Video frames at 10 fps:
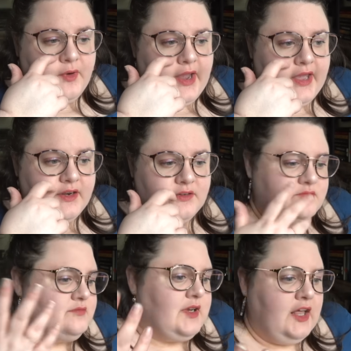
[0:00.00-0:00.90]
read
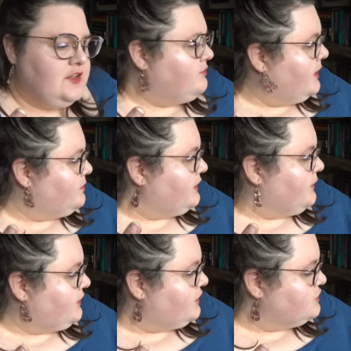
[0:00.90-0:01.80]
all of my
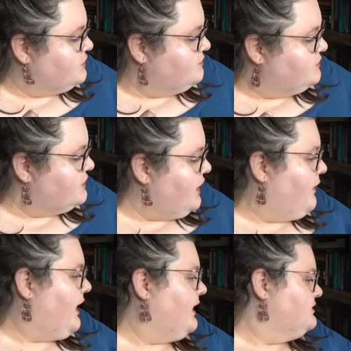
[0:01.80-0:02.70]
pre-orders.
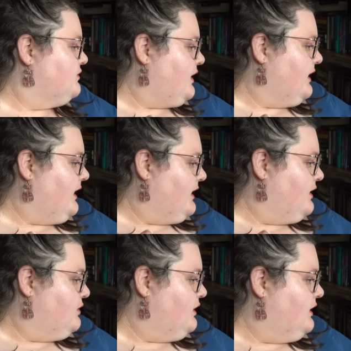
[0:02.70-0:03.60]
So as of right
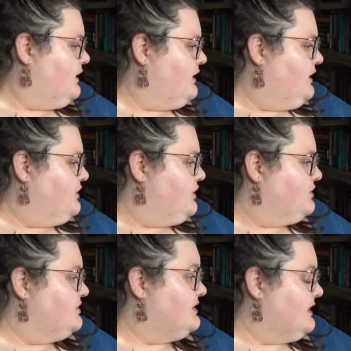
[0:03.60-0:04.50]
now,
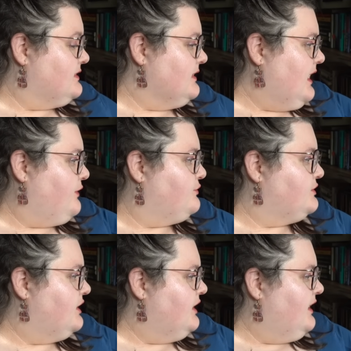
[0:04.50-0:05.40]
there's six
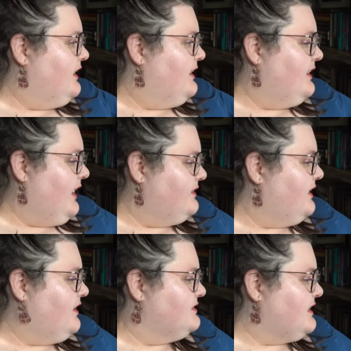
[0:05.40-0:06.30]
left and
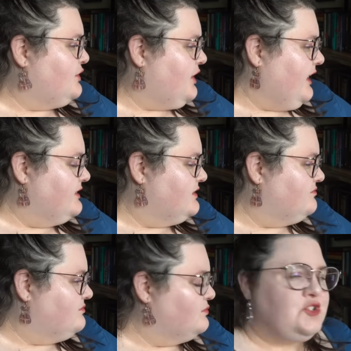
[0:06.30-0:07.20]
they all sound great,
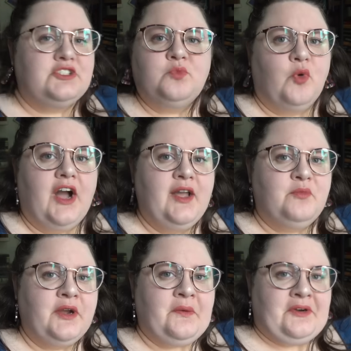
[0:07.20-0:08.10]
which is why I
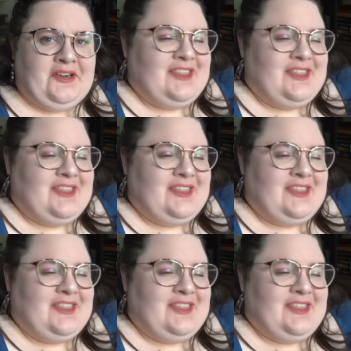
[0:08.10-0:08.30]
pre-ordered